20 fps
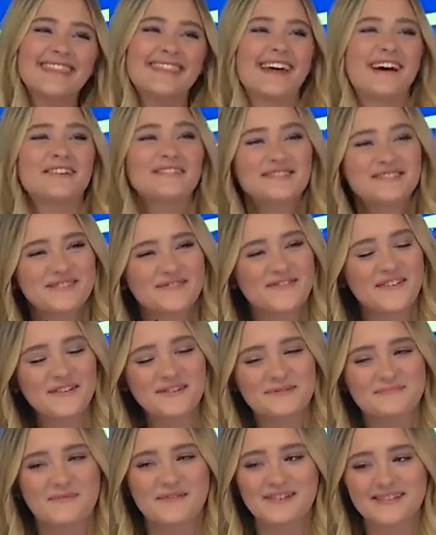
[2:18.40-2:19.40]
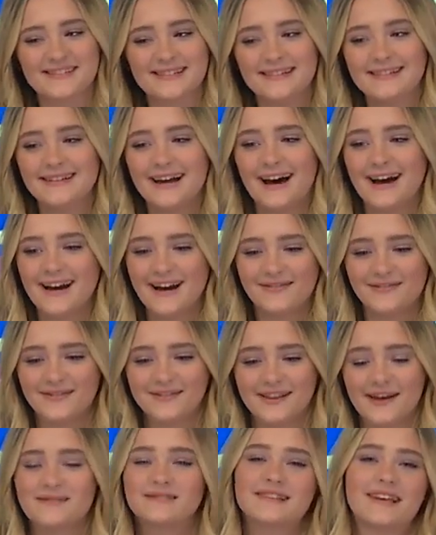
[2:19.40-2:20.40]
that was the first person
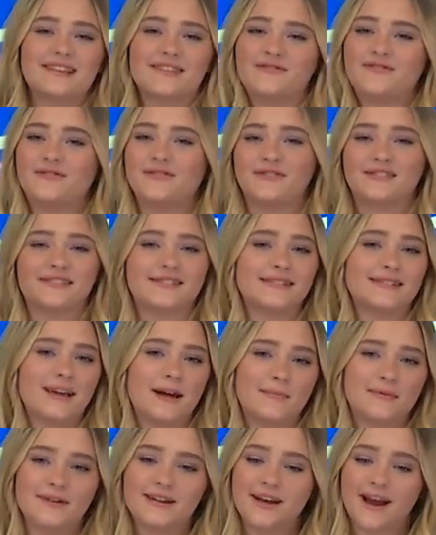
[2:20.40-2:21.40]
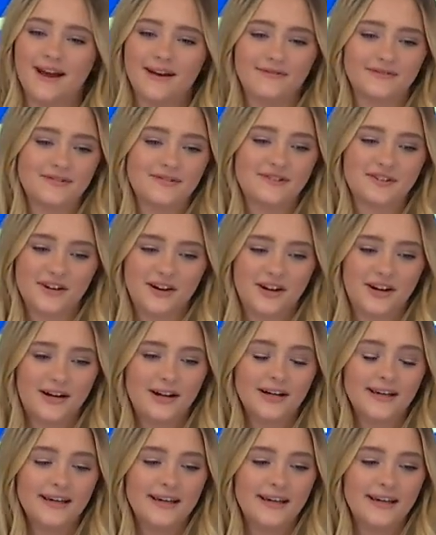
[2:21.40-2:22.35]
that was like the first celebrity I ever saw.